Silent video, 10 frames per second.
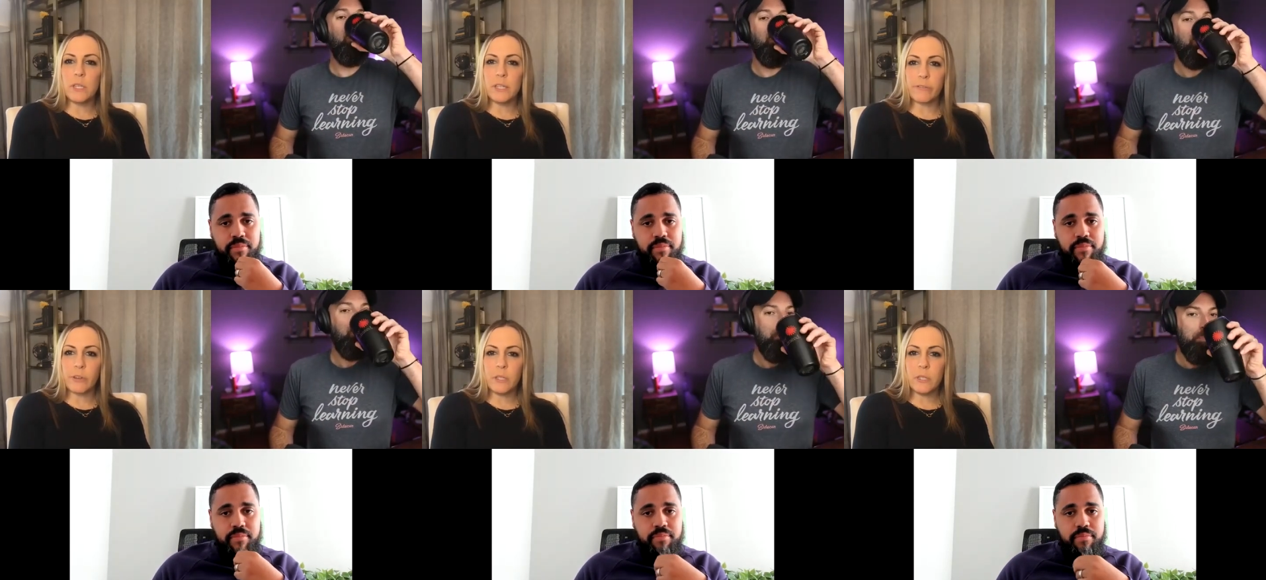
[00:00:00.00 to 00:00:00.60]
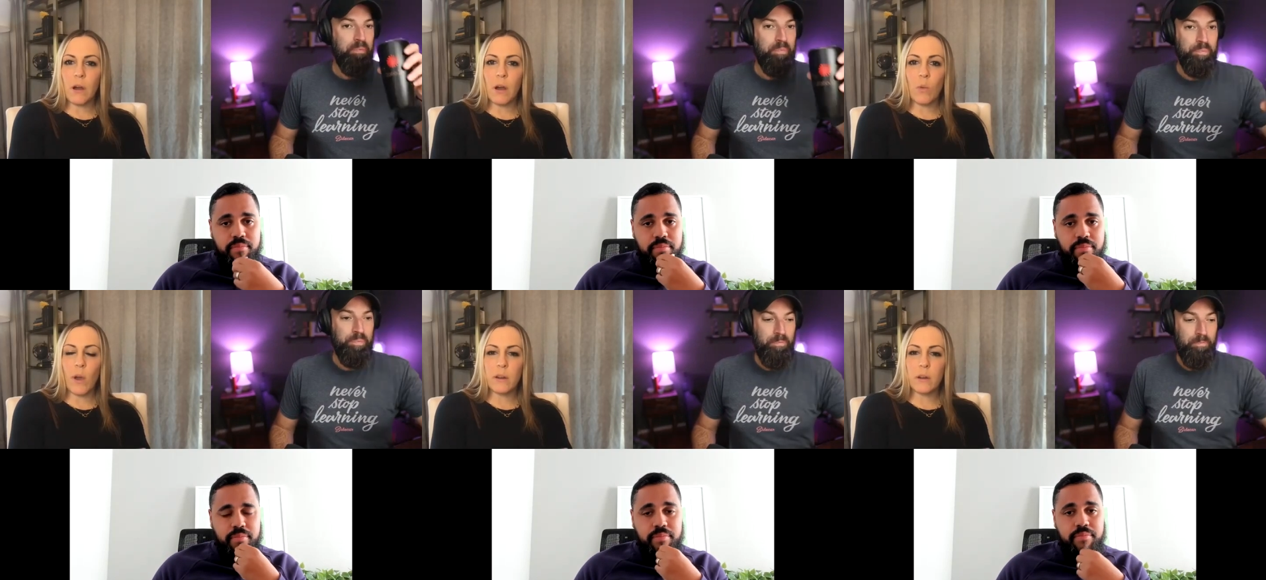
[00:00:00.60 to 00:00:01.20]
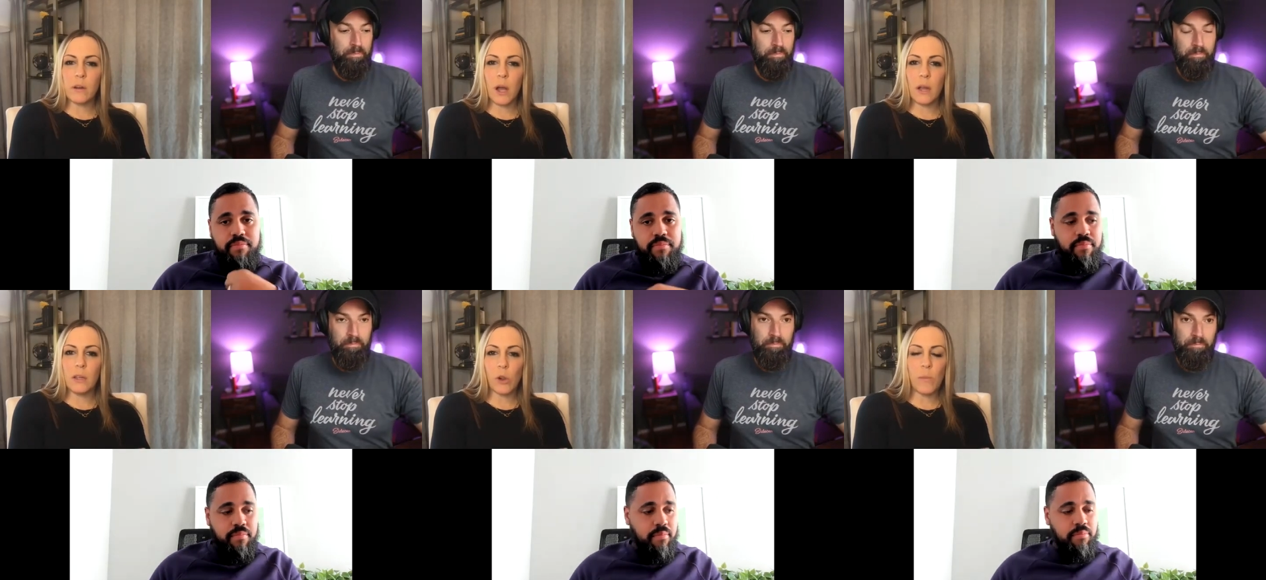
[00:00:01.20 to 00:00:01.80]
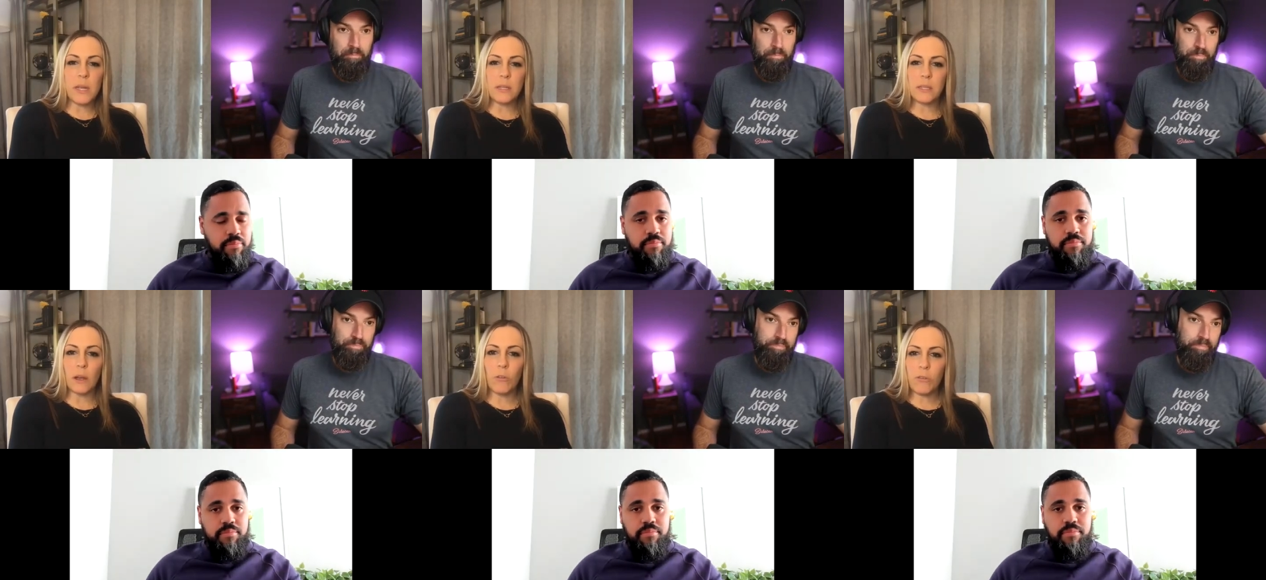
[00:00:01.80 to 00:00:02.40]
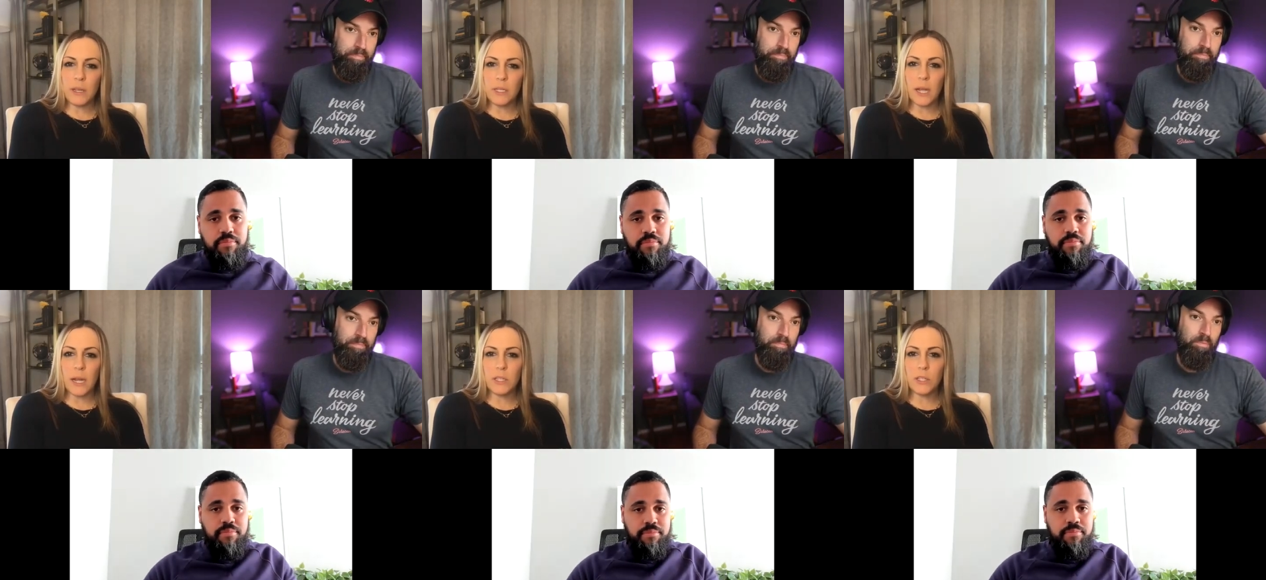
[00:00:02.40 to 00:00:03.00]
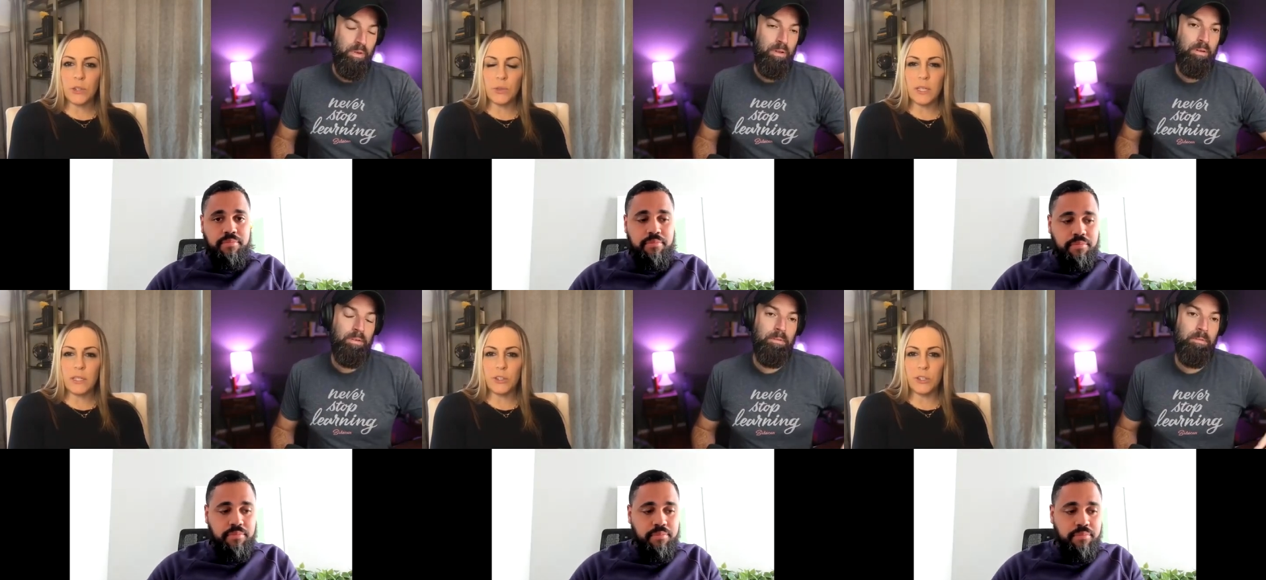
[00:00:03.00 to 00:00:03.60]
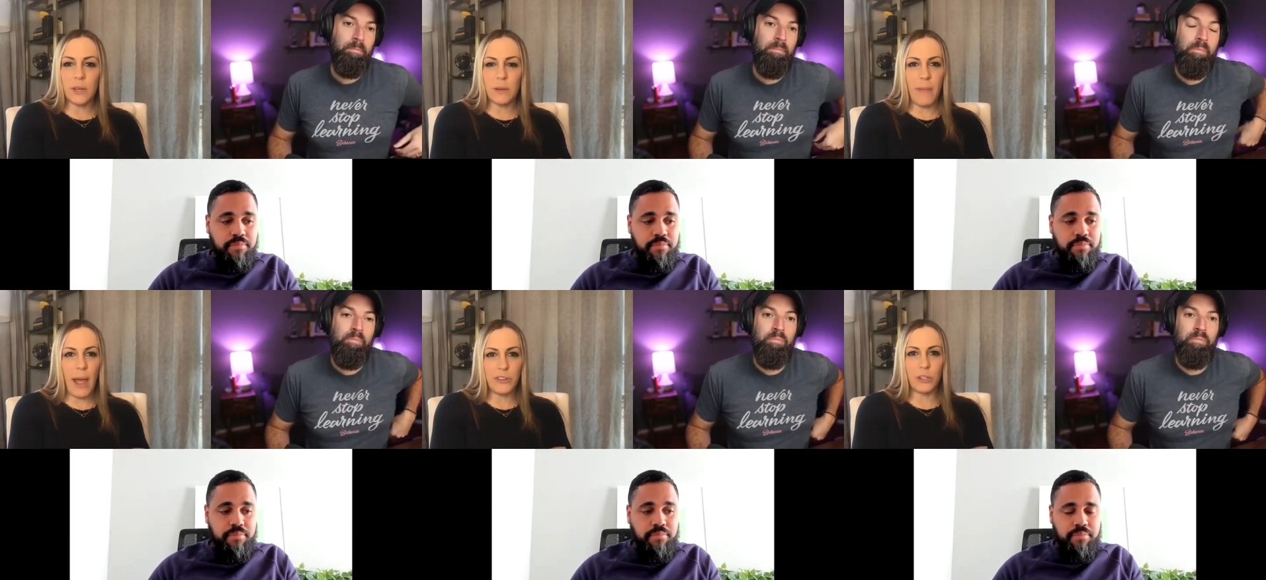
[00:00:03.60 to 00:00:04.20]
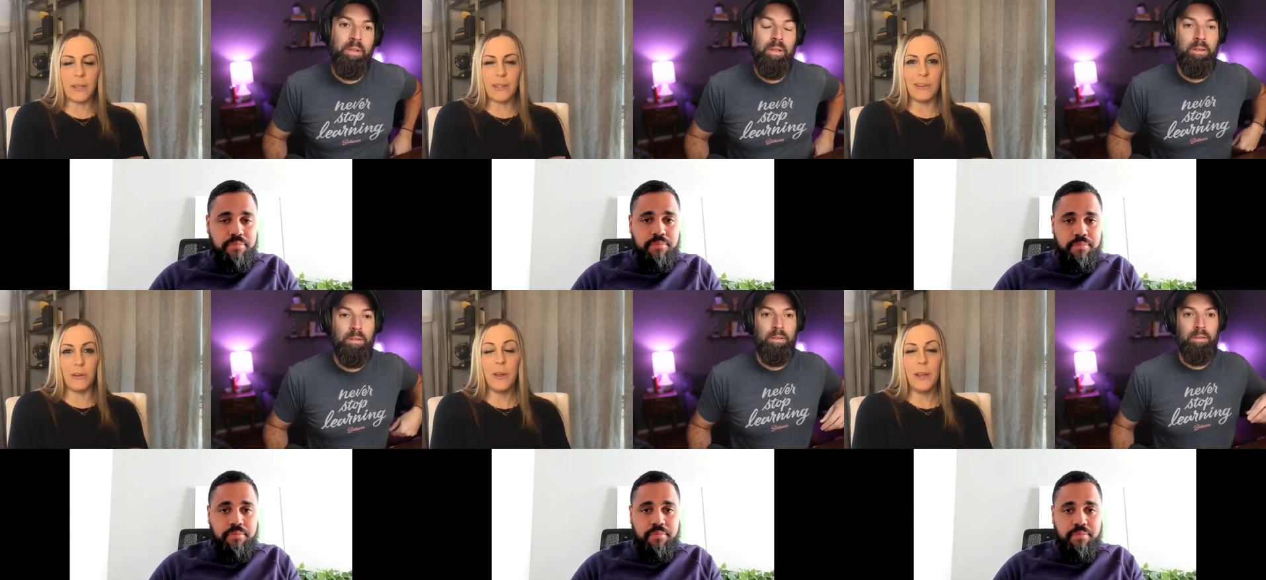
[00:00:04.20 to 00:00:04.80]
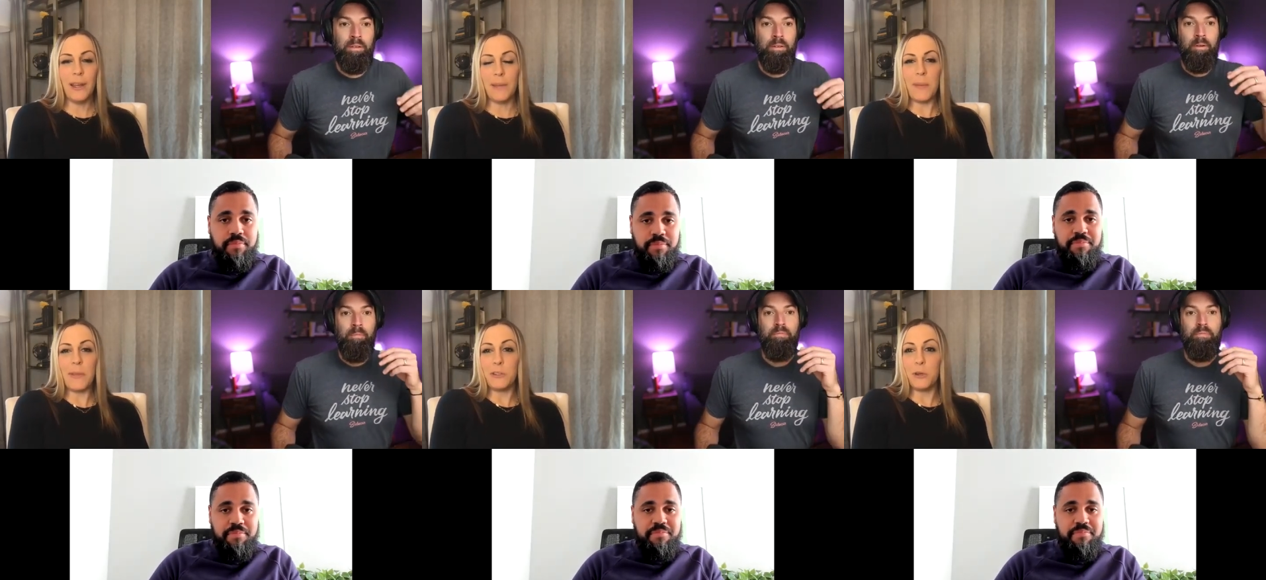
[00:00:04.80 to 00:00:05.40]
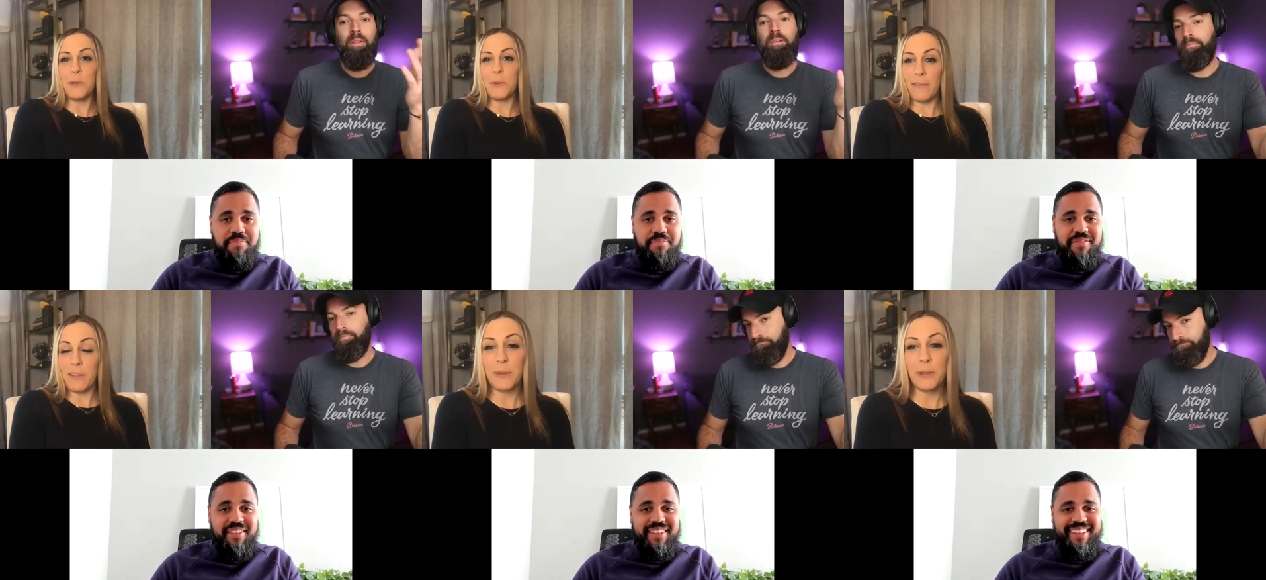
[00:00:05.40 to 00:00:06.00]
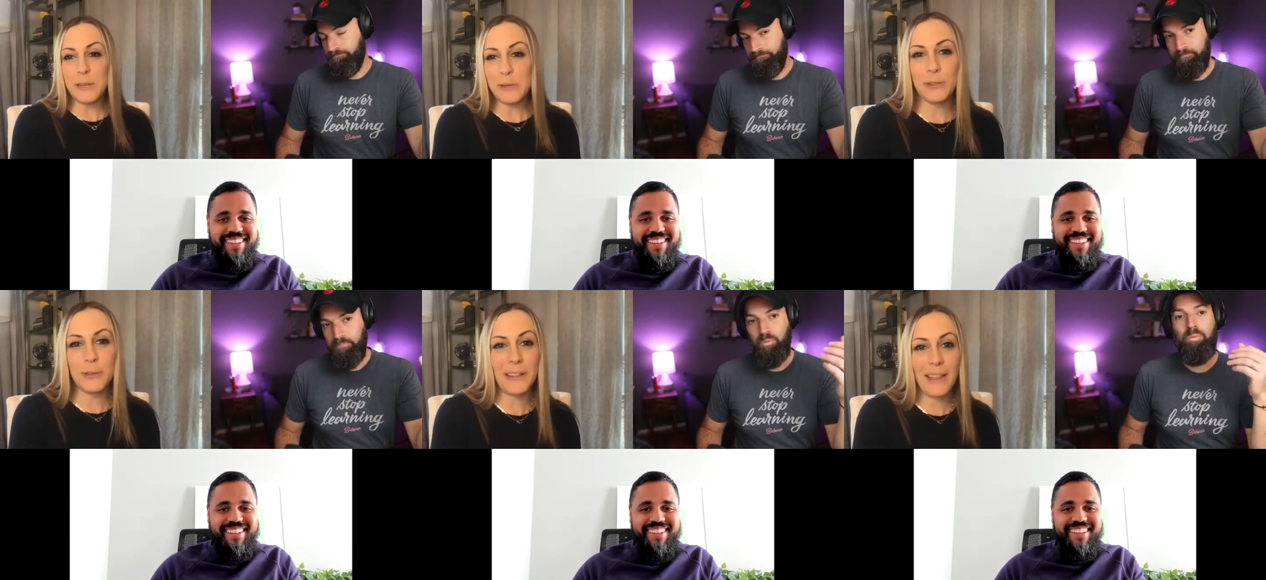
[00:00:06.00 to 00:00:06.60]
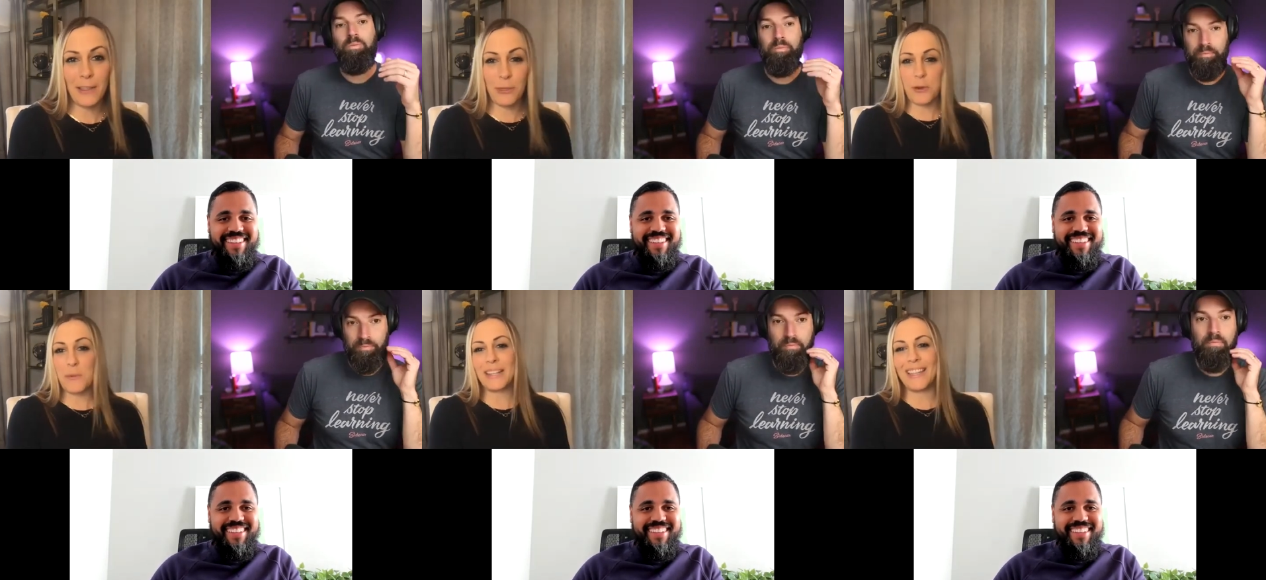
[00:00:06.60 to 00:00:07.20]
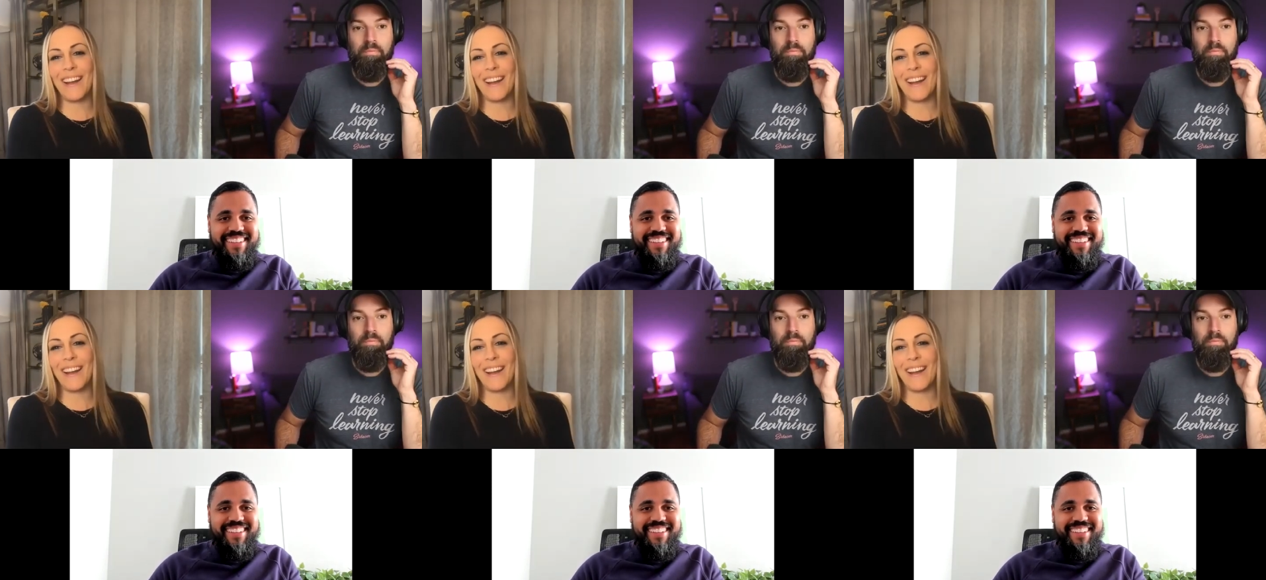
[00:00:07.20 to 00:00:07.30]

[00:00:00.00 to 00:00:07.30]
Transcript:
Speaker 1: the difference on whether or not Adobe itself had decided to do this and just had magically, you know, and maybe Adobe would have the ability to do something like that in three weeks.